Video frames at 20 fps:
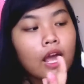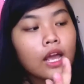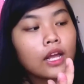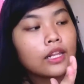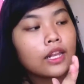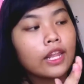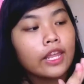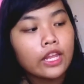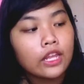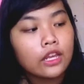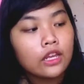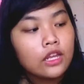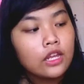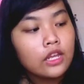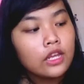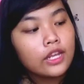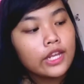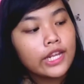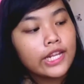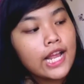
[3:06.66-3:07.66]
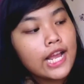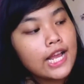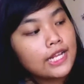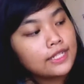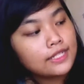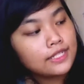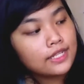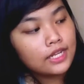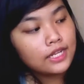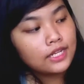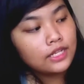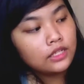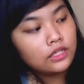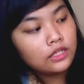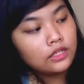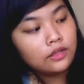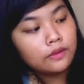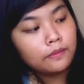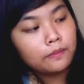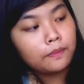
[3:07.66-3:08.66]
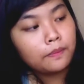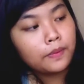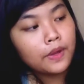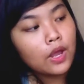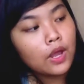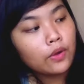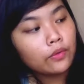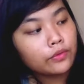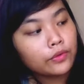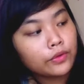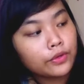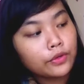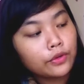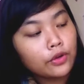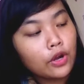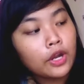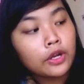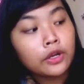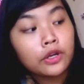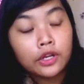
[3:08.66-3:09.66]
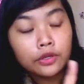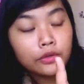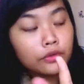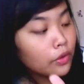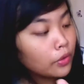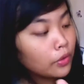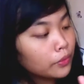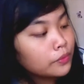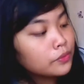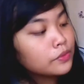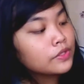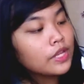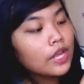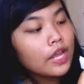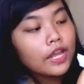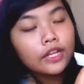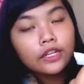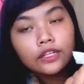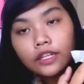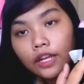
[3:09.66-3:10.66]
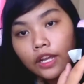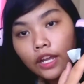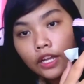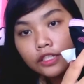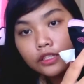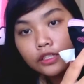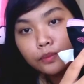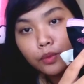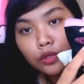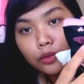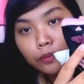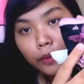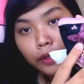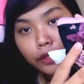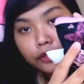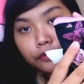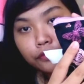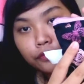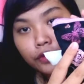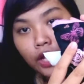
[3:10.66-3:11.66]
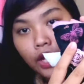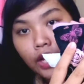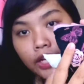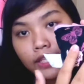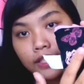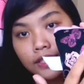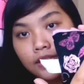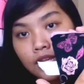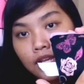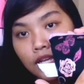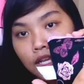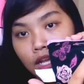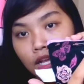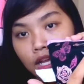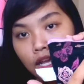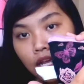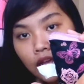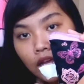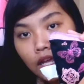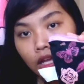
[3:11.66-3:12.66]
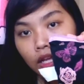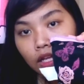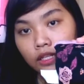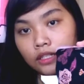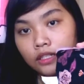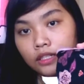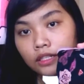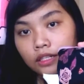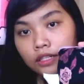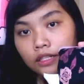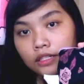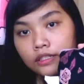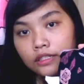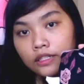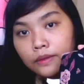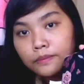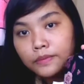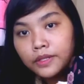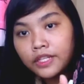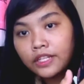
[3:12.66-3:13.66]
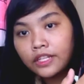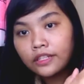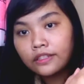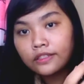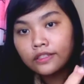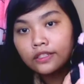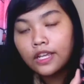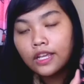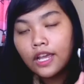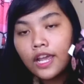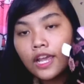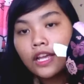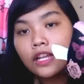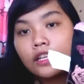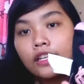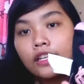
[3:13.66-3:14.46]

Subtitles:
black, like it has a flower, a rose, and a small butterflies and some details.